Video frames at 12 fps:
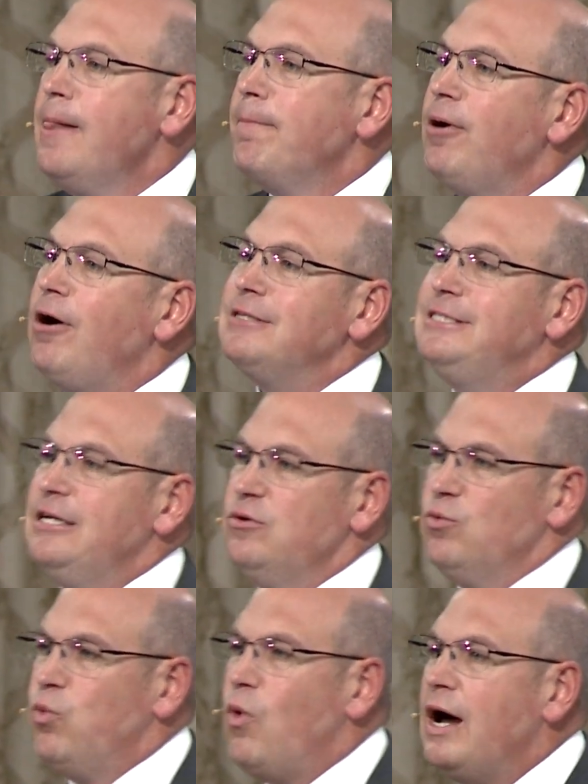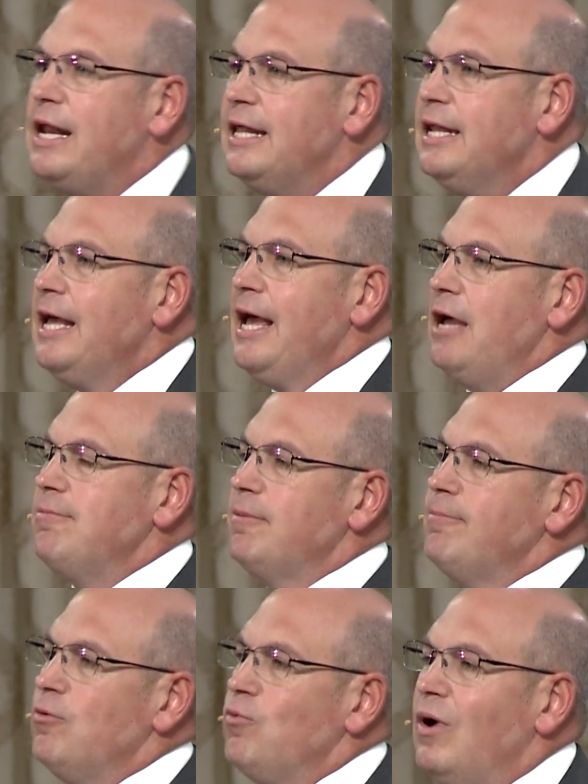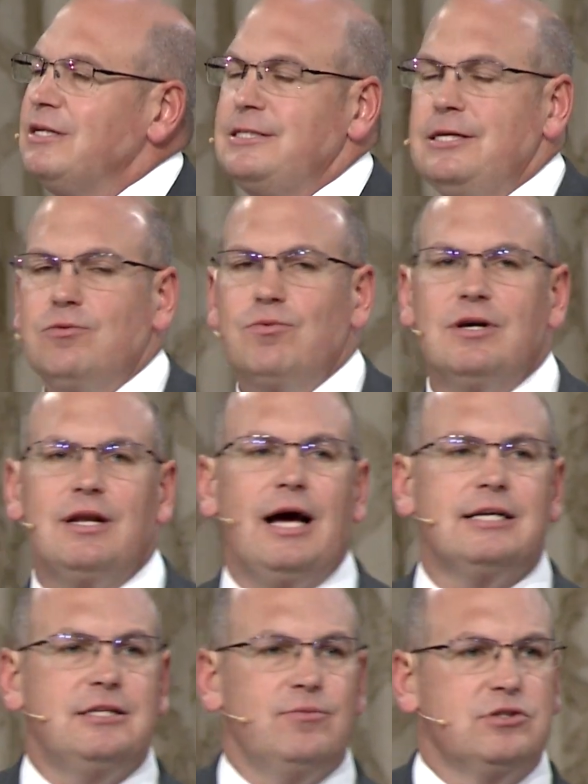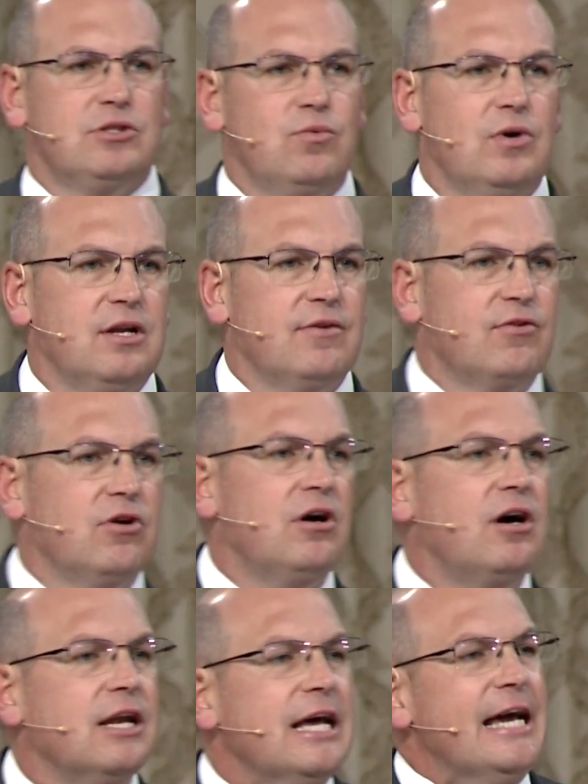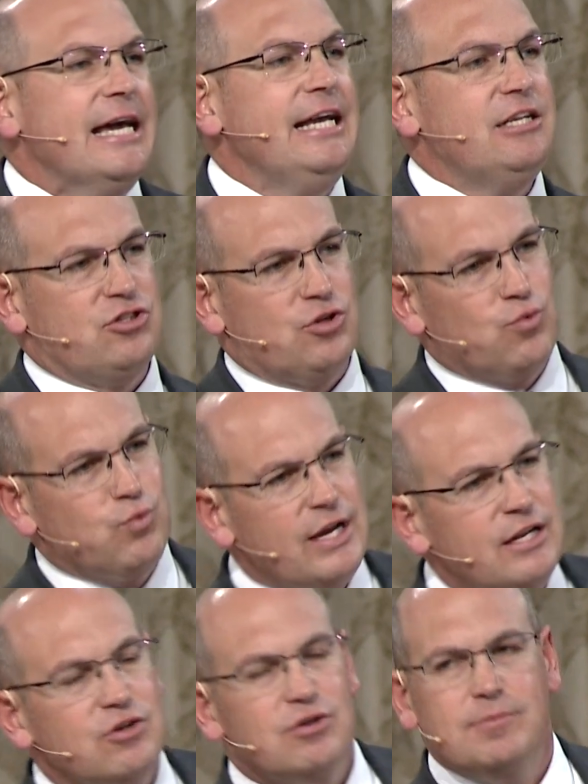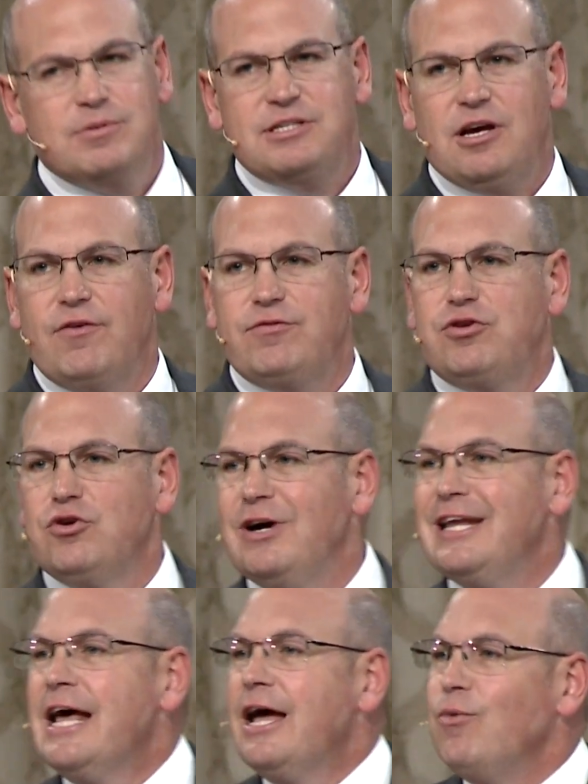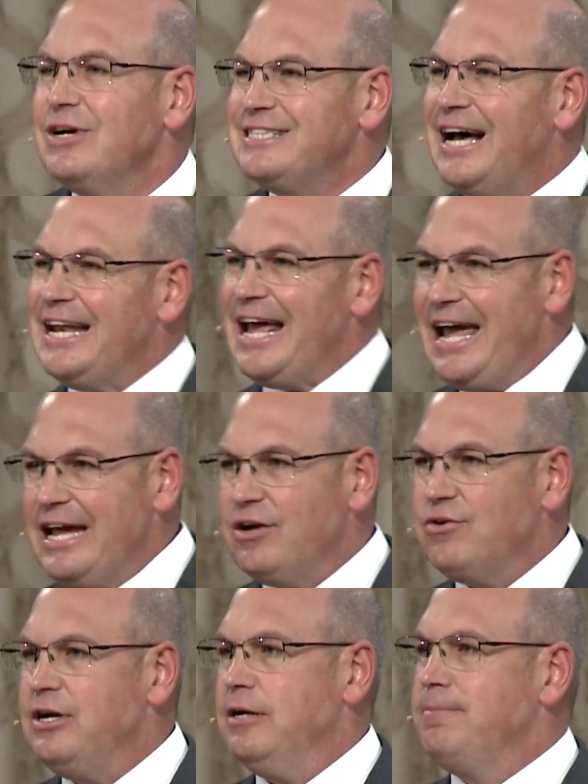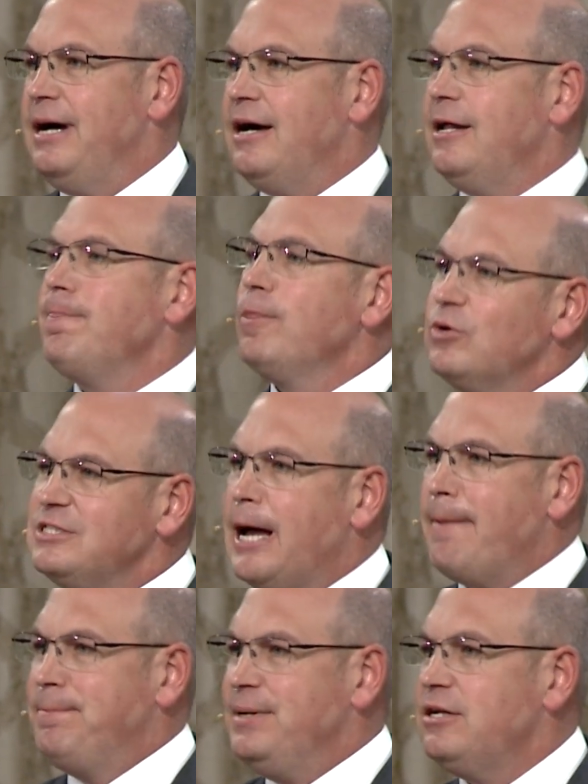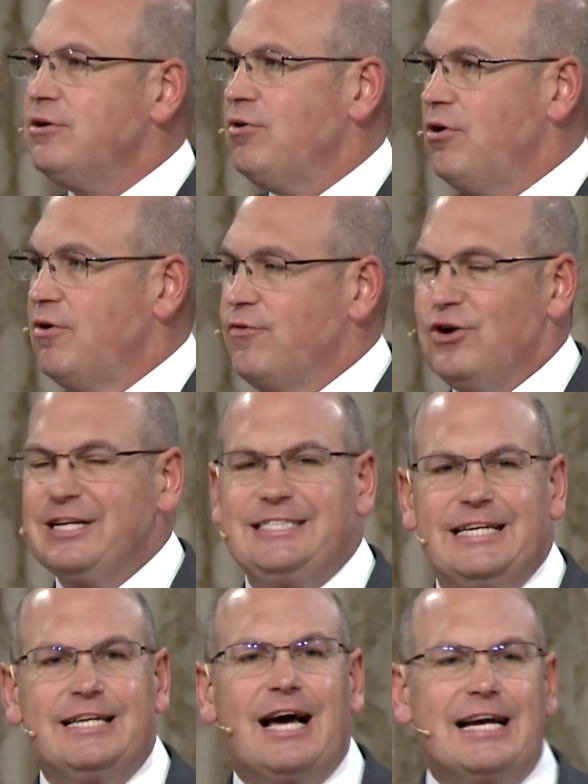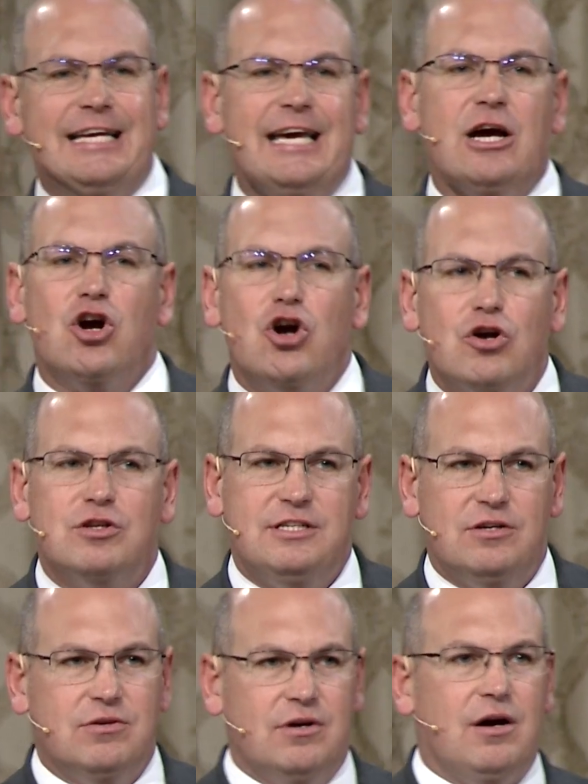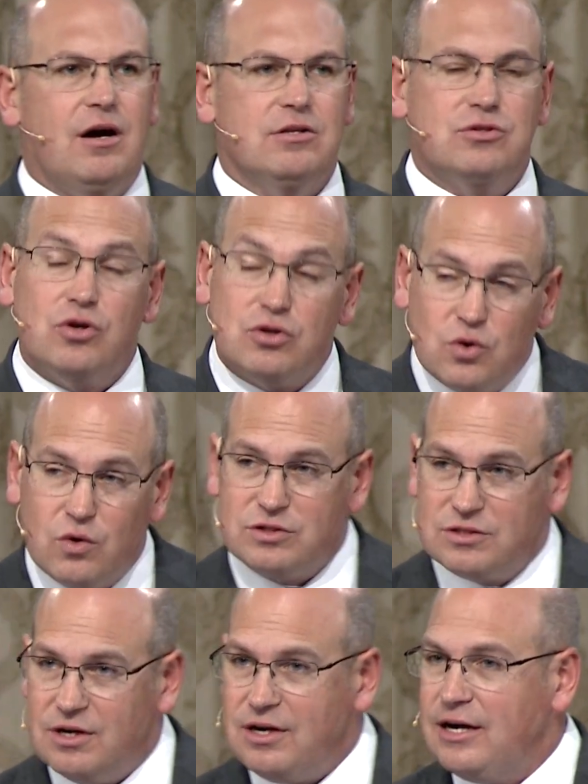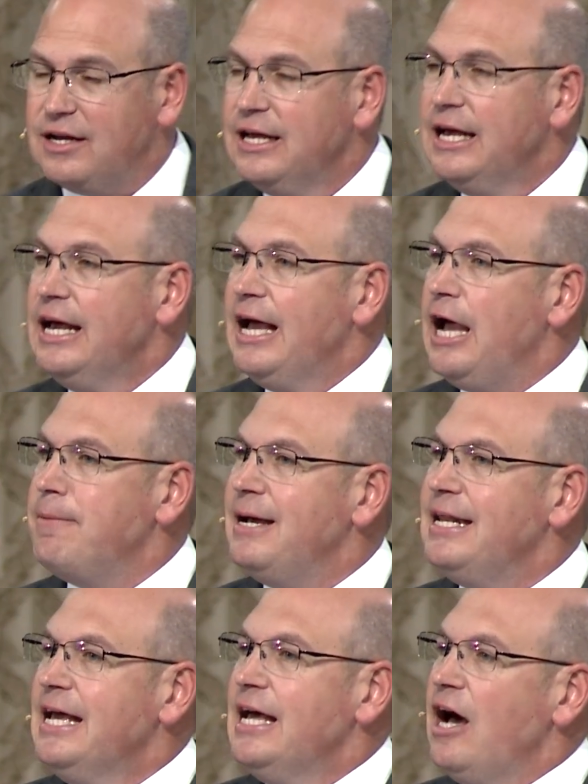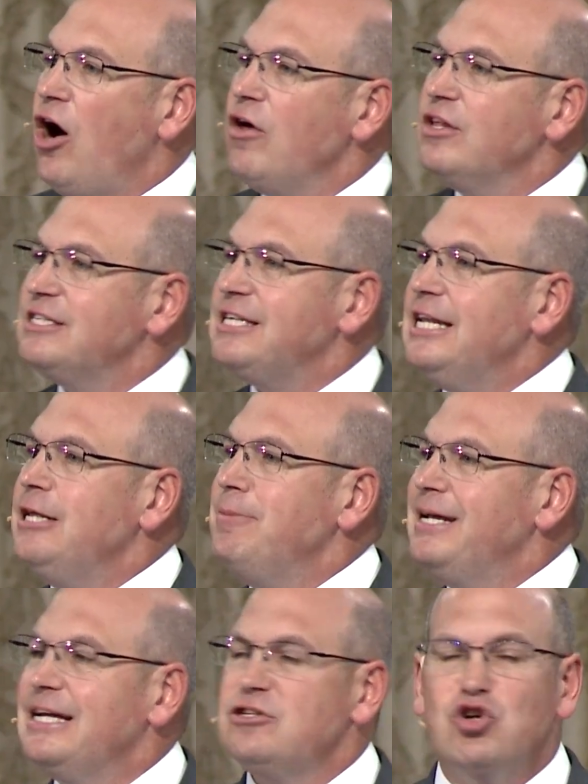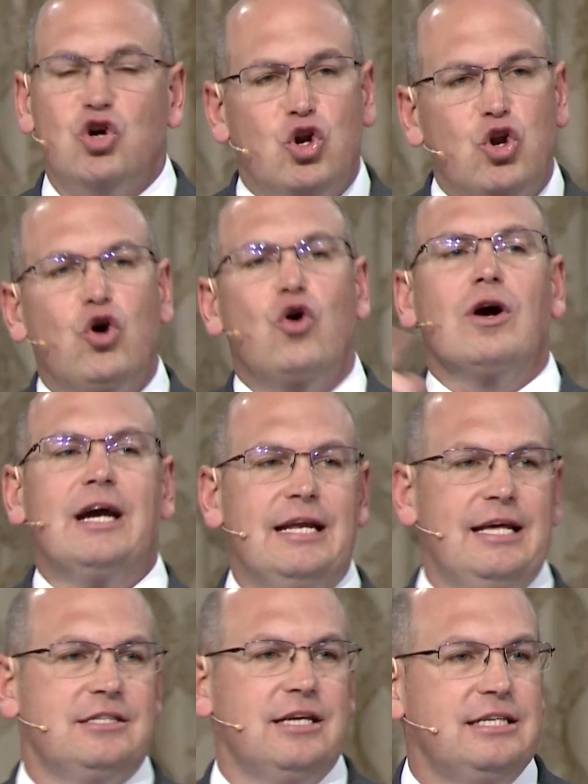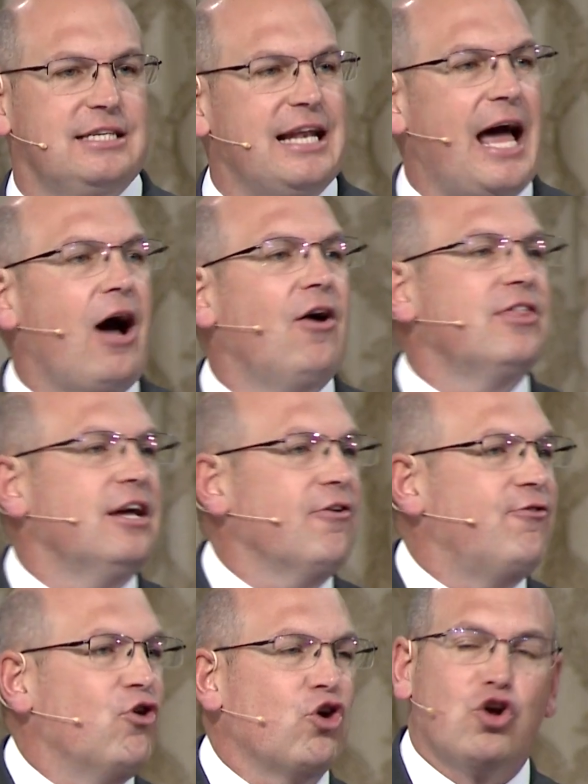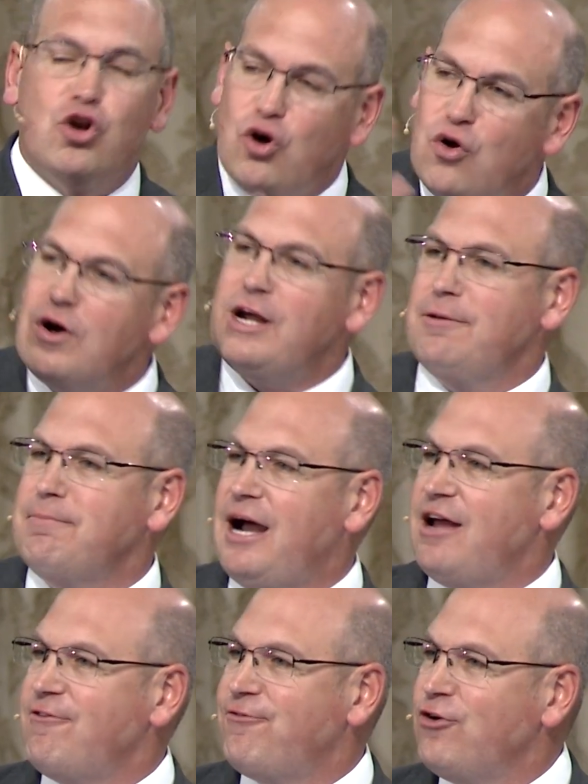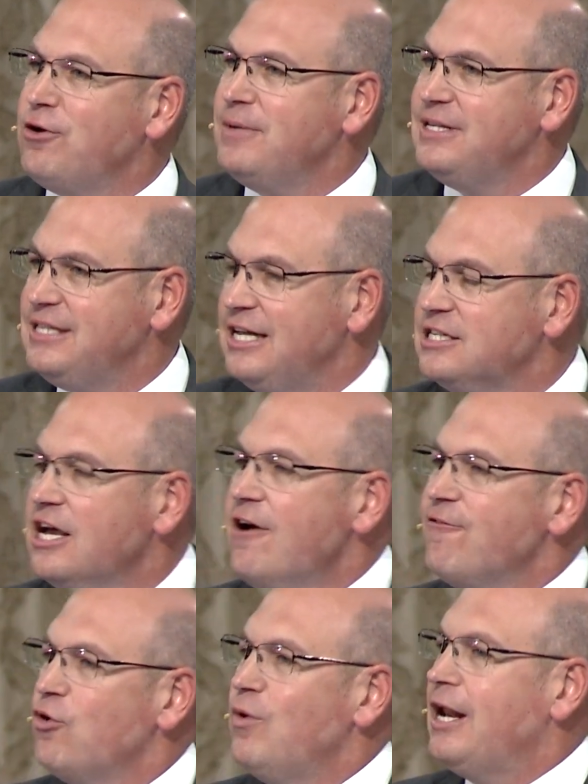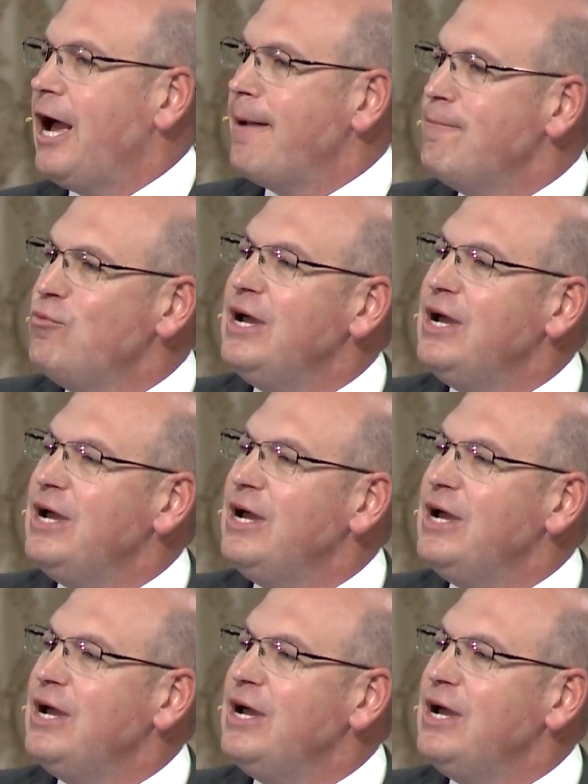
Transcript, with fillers: Paul didn't want it, amen. But once he realized it was the will of God, he surrendered himself to it, was not angry about it, was not bitter over it, did not get hurt till God, t- towards God, amen. All of a sudden, he began to glory in his, he said, Now therefore, glory in my infirmities, for when I am